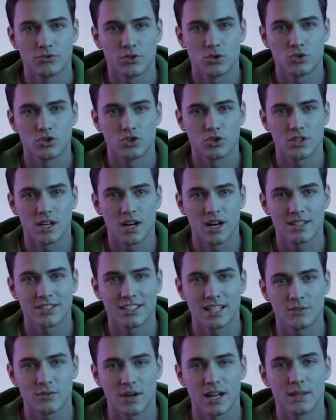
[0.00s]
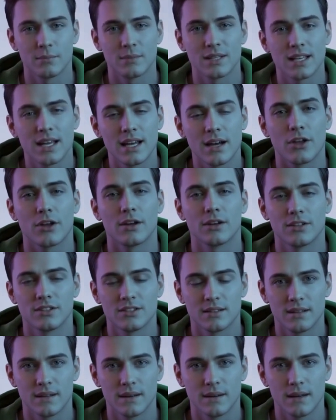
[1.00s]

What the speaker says: future content recommendations,